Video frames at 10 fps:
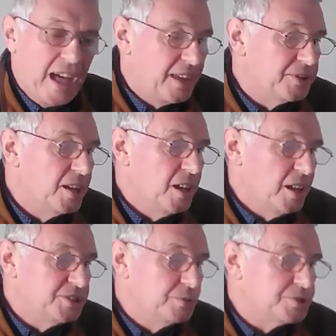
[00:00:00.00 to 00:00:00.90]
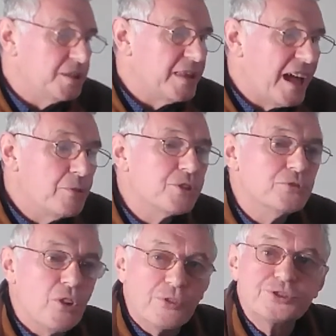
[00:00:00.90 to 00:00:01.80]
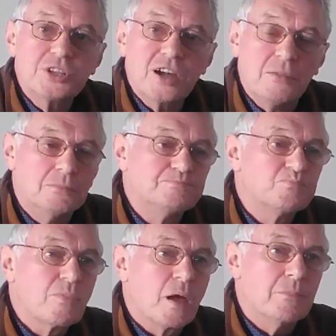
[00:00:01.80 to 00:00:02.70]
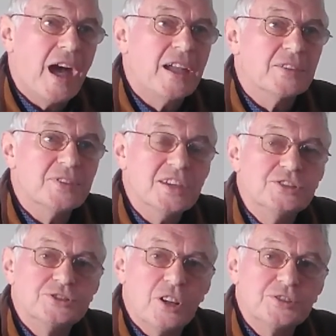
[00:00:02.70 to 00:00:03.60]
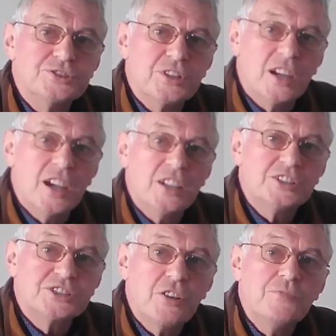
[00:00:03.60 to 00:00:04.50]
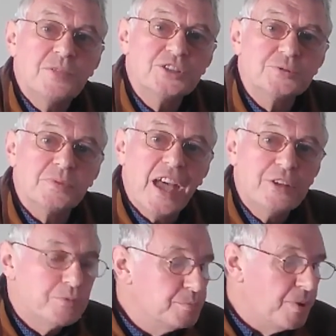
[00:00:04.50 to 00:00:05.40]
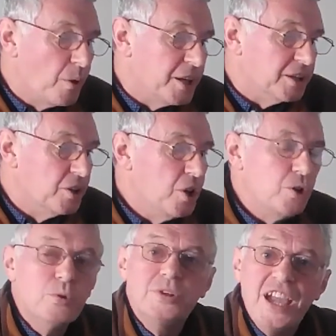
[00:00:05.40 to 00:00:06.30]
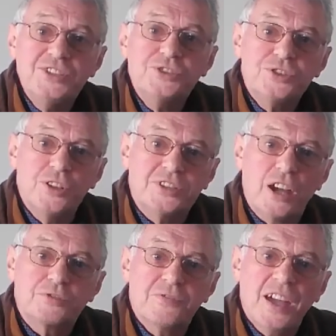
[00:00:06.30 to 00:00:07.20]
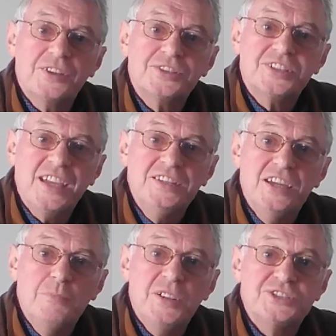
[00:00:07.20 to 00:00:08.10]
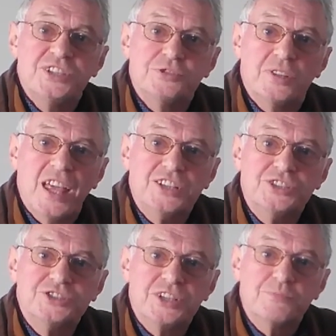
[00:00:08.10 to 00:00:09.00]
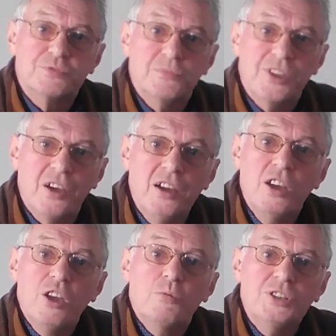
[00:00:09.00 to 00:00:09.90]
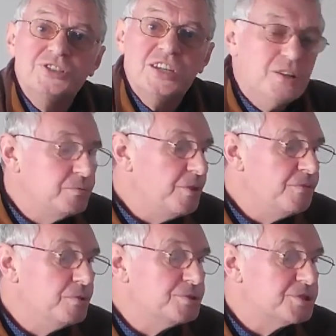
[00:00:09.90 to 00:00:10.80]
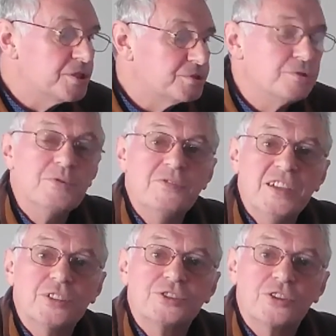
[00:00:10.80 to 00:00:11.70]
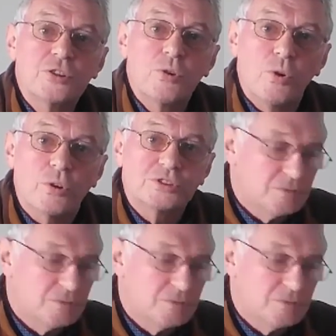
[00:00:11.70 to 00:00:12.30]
And she was allowed not to come by the judge, Sheriff Principal Edward Bowen, who later turned out to have had a 10-year business relationship with her, which he refused to reveal to the court.